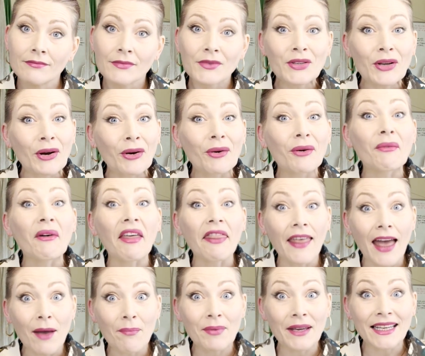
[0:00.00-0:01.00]
So with
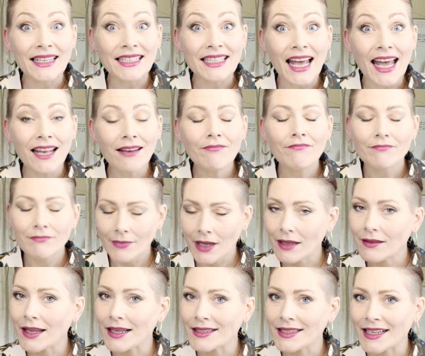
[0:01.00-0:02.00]
that being said,
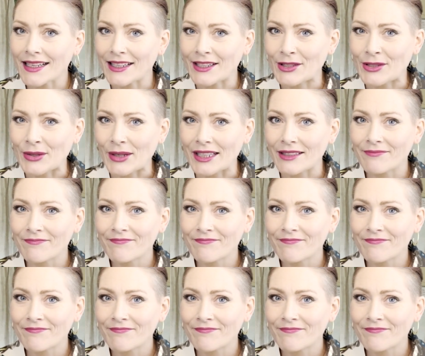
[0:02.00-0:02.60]
let's get into it.